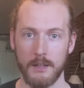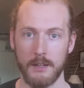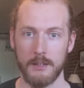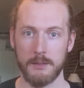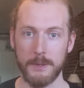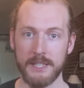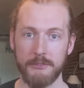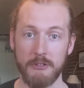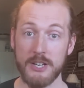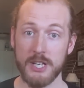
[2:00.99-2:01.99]
The big
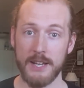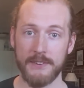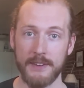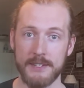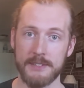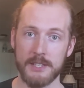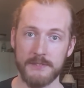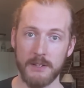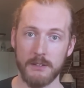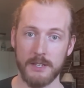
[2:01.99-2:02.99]
differentiator is that
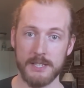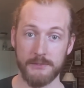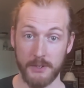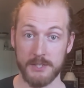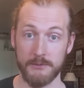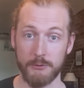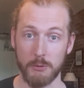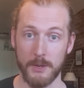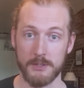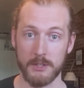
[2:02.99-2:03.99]
Svelte is first and
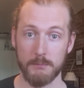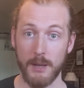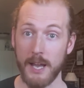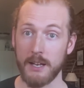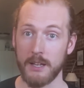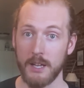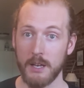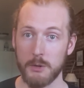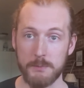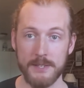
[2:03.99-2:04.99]
foremost a compiler,
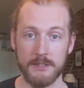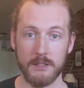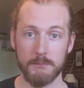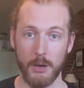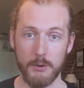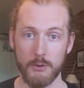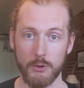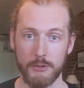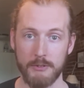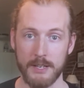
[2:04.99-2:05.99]
which means that component
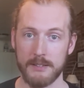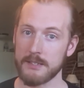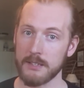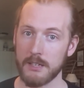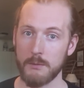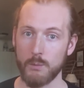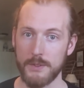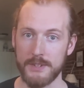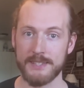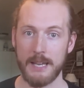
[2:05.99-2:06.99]
authoring doesn't come
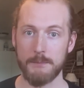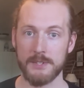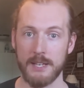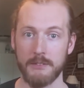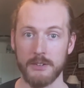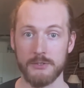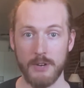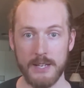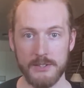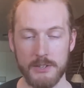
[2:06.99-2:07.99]
with the same set of
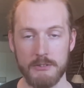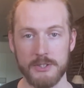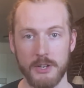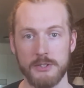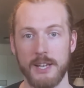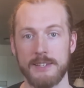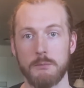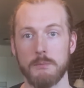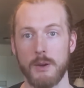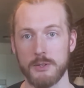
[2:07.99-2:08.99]
constraints that are associated
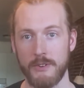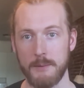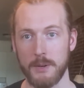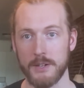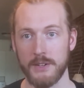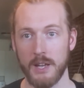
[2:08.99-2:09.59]
with most frameworks.